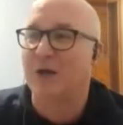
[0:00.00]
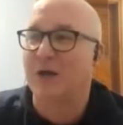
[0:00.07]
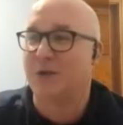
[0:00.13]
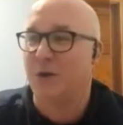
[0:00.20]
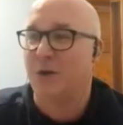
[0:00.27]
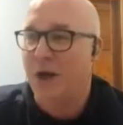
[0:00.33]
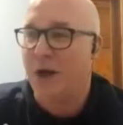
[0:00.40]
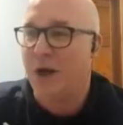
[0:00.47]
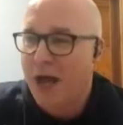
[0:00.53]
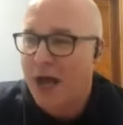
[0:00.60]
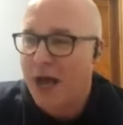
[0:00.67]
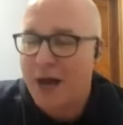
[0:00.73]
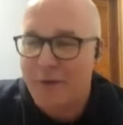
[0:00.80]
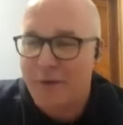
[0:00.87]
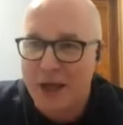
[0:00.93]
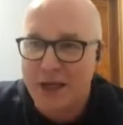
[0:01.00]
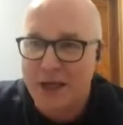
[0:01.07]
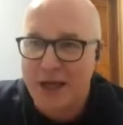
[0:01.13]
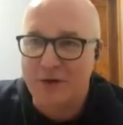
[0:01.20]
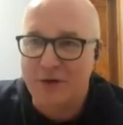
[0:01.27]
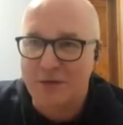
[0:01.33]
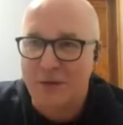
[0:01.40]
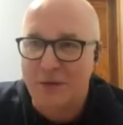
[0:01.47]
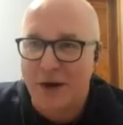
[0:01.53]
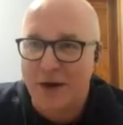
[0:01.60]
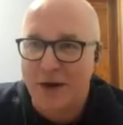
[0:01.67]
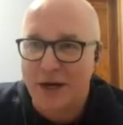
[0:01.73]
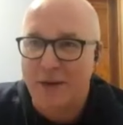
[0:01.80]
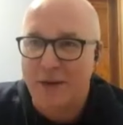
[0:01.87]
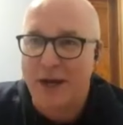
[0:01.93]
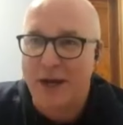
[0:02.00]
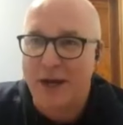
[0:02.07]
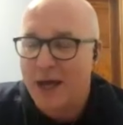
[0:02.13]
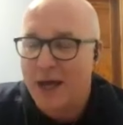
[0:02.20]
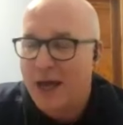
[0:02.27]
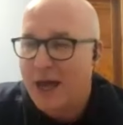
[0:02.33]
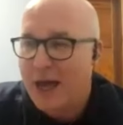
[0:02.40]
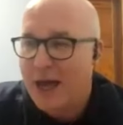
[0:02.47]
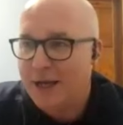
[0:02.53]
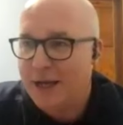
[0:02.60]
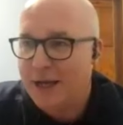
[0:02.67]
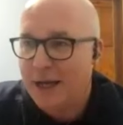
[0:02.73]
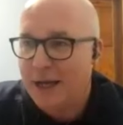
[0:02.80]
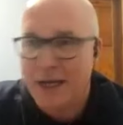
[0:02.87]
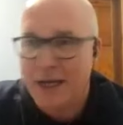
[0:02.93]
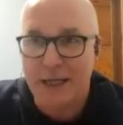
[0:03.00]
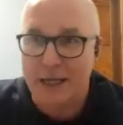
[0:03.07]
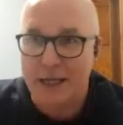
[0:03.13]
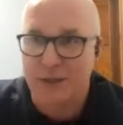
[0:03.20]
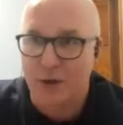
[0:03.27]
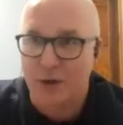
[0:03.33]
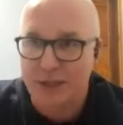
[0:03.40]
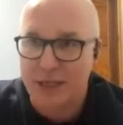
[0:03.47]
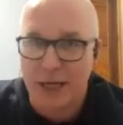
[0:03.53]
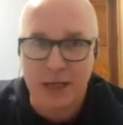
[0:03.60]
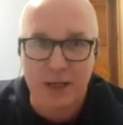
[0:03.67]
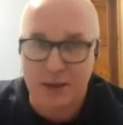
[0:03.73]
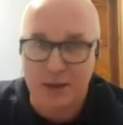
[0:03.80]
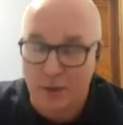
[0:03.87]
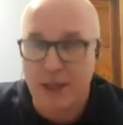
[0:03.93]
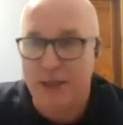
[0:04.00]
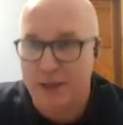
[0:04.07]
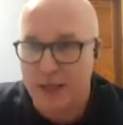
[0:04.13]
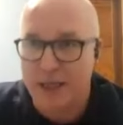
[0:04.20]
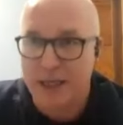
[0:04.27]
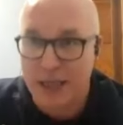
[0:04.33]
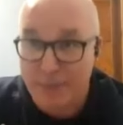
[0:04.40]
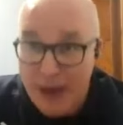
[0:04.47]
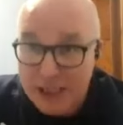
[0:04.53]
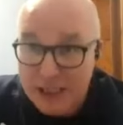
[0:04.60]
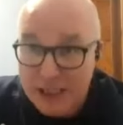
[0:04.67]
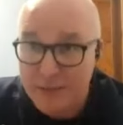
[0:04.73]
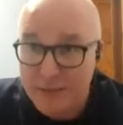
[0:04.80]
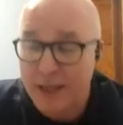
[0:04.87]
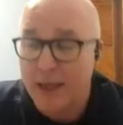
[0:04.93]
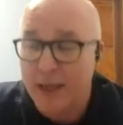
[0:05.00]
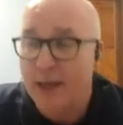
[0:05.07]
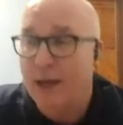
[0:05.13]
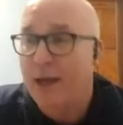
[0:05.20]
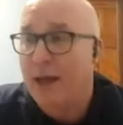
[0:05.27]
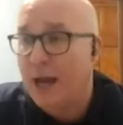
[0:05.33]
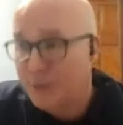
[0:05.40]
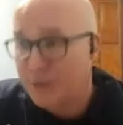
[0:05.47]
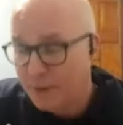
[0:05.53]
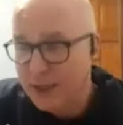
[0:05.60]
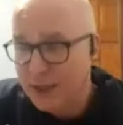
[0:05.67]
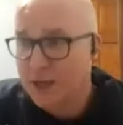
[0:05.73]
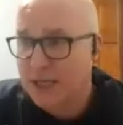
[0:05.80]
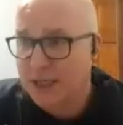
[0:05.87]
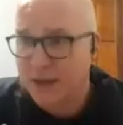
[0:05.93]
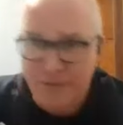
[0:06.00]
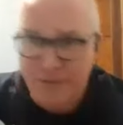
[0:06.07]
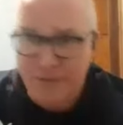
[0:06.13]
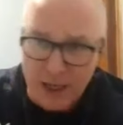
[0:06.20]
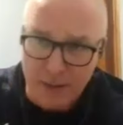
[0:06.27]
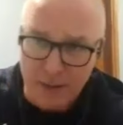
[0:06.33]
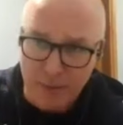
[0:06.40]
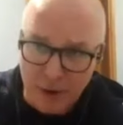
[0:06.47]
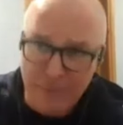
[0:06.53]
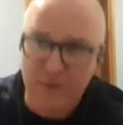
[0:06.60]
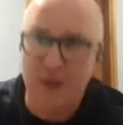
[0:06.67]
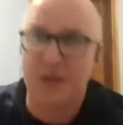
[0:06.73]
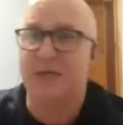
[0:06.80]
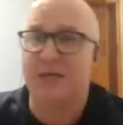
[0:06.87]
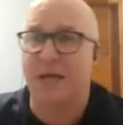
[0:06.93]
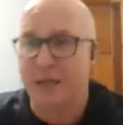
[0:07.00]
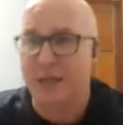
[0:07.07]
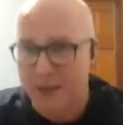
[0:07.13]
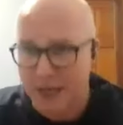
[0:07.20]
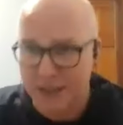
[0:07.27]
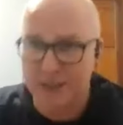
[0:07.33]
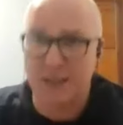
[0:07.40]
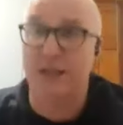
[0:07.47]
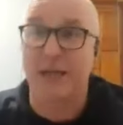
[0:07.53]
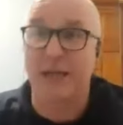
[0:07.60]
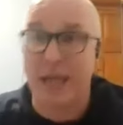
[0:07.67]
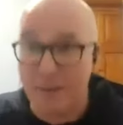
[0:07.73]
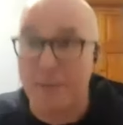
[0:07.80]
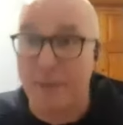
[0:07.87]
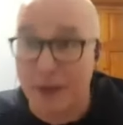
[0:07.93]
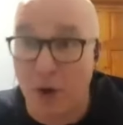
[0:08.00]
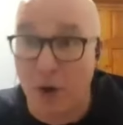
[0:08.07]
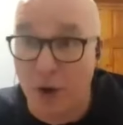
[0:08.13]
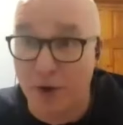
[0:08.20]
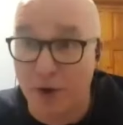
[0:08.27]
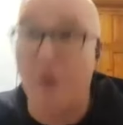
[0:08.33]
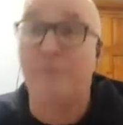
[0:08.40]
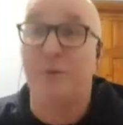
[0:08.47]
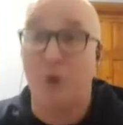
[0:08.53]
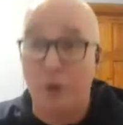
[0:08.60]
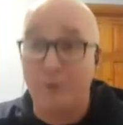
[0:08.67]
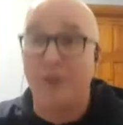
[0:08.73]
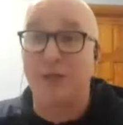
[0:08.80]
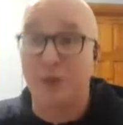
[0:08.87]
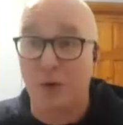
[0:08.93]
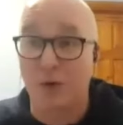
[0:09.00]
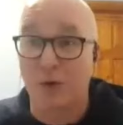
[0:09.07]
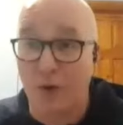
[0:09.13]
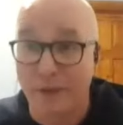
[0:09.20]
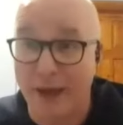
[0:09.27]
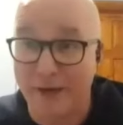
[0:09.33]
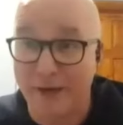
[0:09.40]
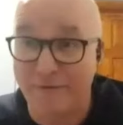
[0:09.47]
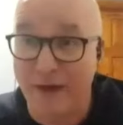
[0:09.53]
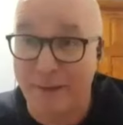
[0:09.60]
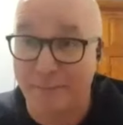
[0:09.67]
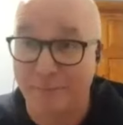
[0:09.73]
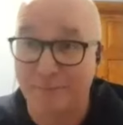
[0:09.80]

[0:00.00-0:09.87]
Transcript: So yeah. I rang Kevin Dwyer anyway, and uh, he hadn't heard a thing, so he said he'd get back to me. And so he contacted Phelan Murphy, I think, and next thing the game had been called off, and nobody told Galway Bay FM.